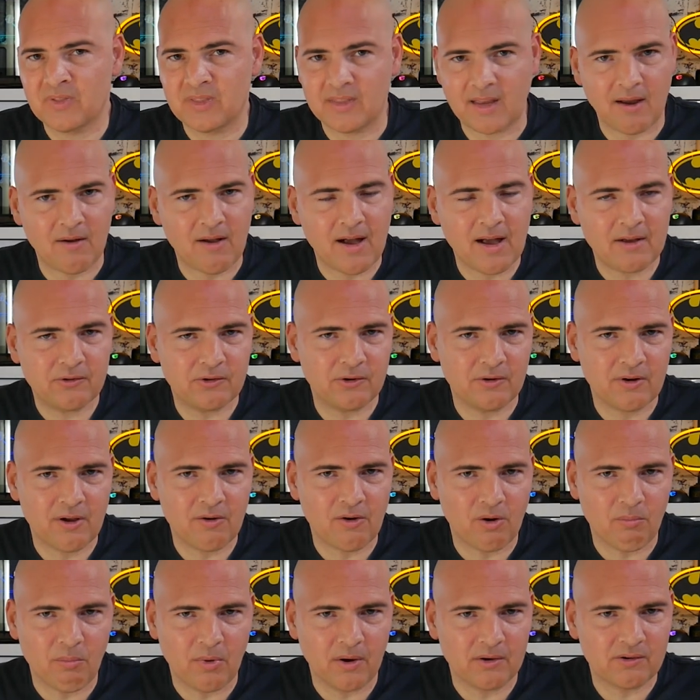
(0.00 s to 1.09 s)
Now, as you know,
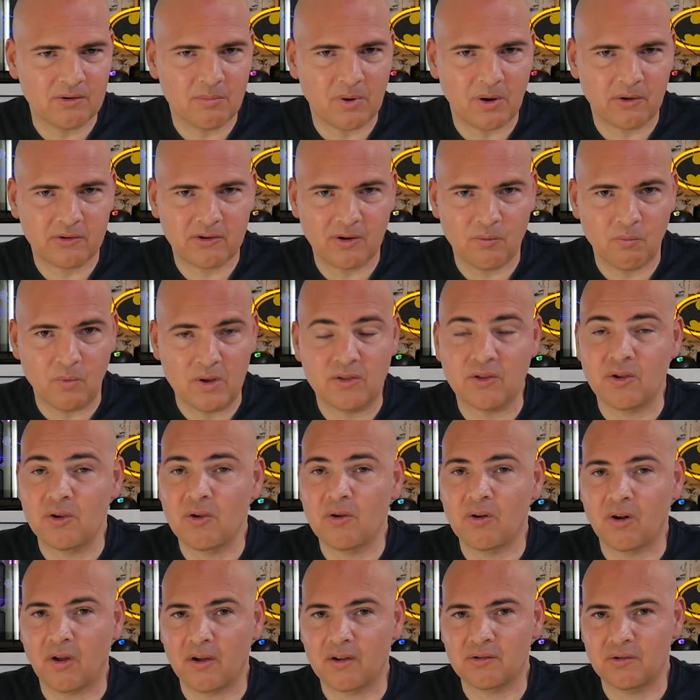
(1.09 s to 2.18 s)
on Mike's Unboxing, we
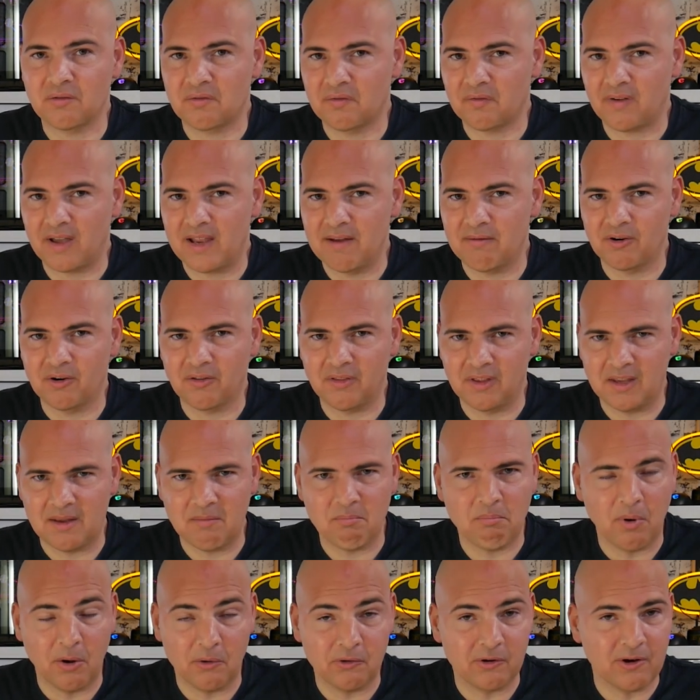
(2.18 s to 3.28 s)
do like to favor the
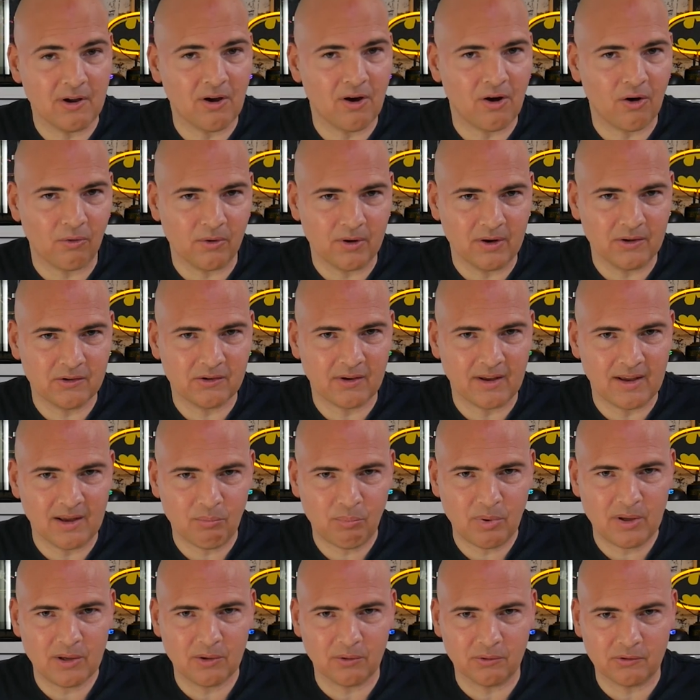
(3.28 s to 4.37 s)
budget orientated
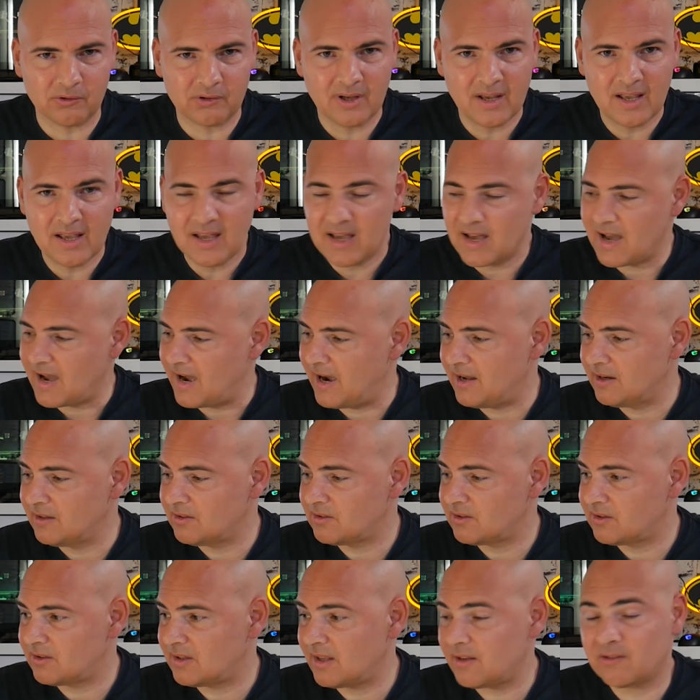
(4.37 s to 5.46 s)
builds, and
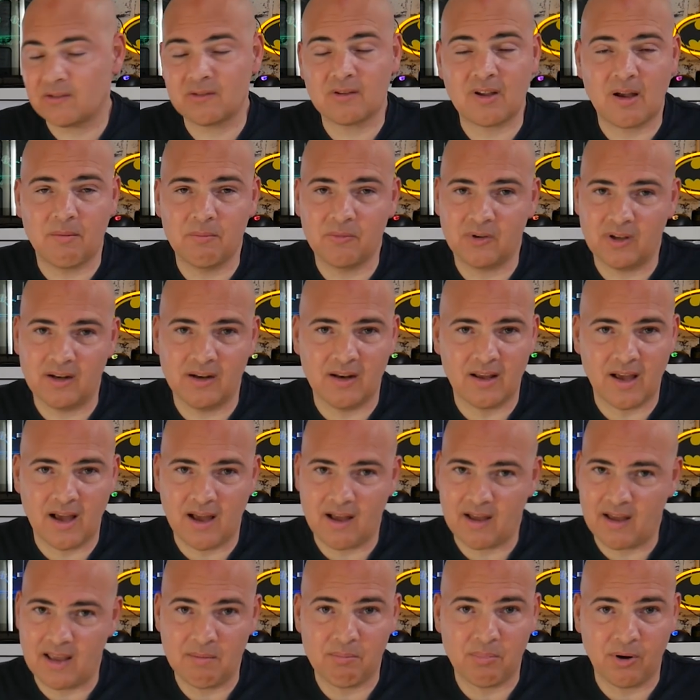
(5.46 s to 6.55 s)
this comes in
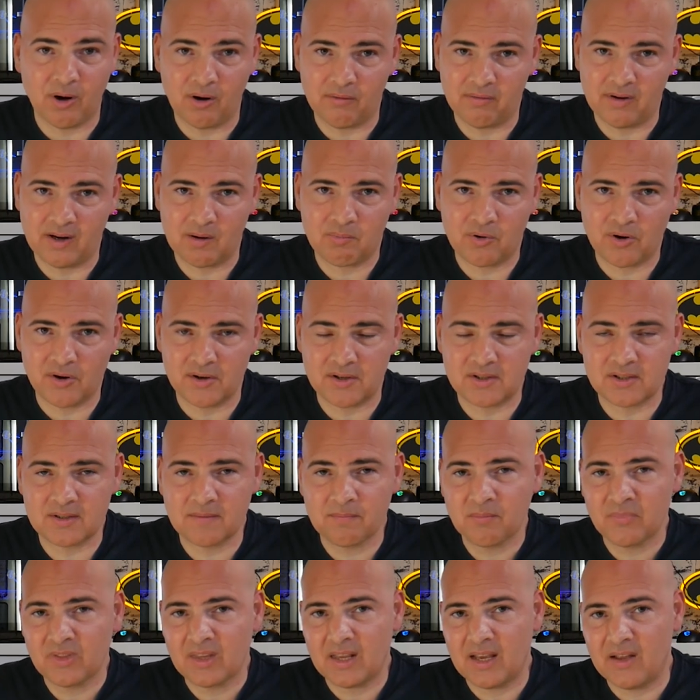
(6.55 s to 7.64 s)
at a perfect price.
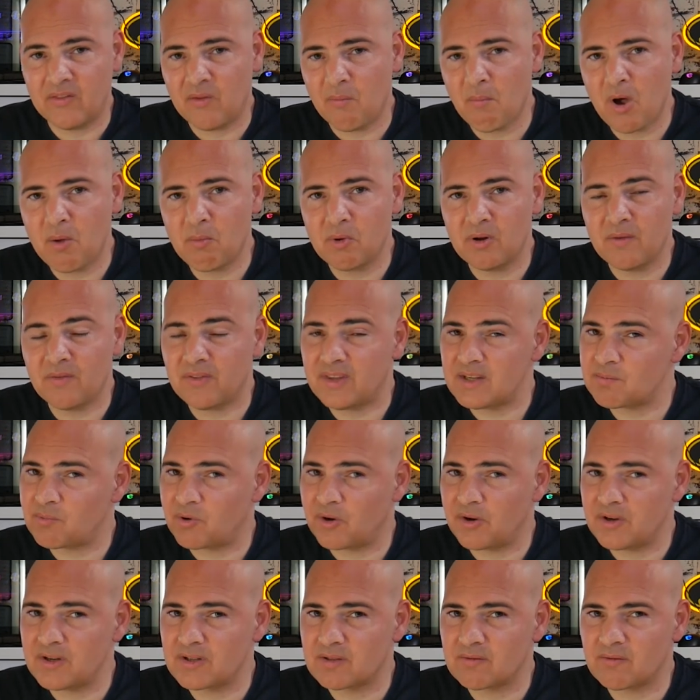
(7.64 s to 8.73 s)
At the moment, this
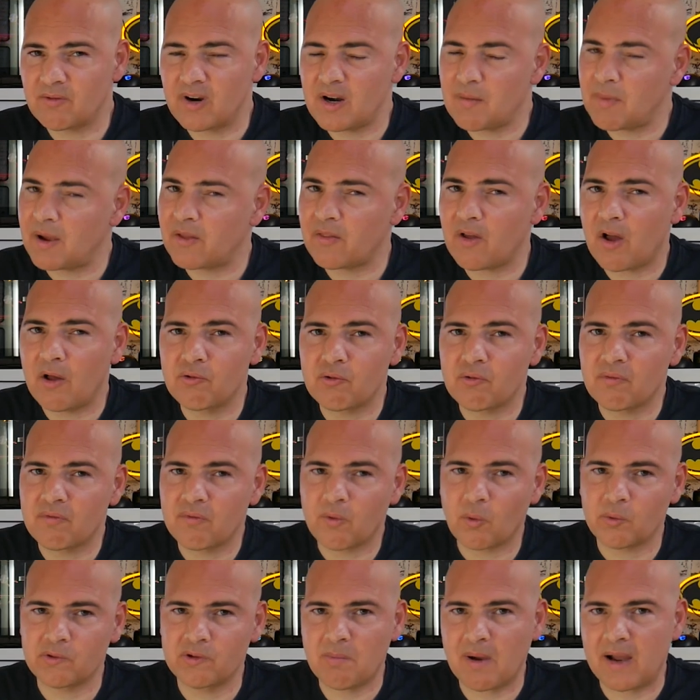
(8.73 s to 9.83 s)
price, around about the
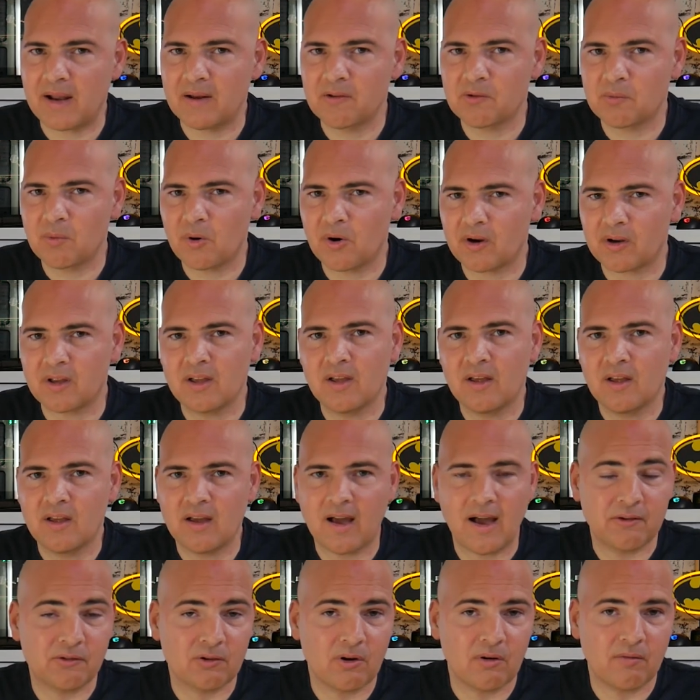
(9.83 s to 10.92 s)
£140 mark,
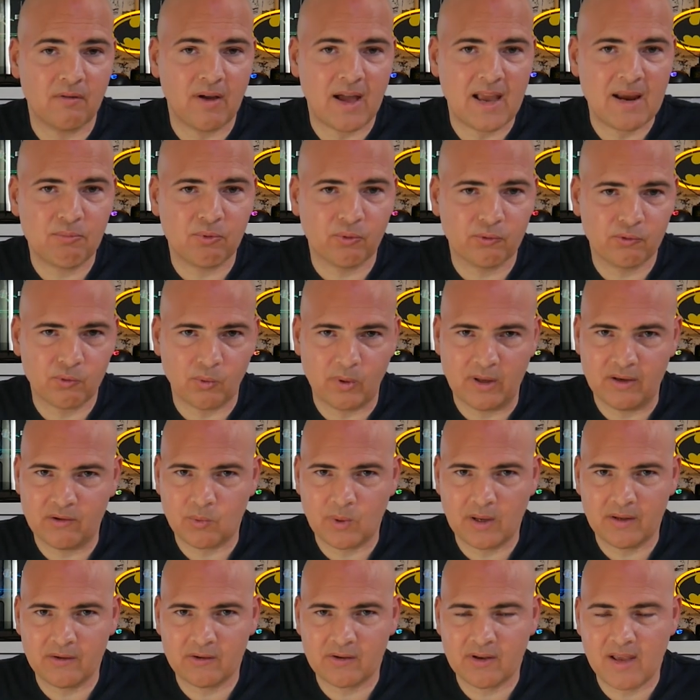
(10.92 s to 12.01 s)
as of April
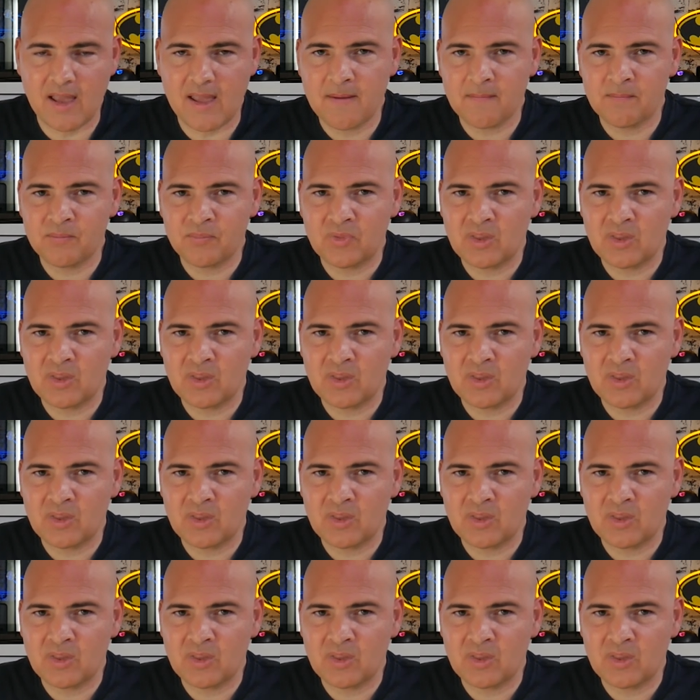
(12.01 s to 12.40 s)
2020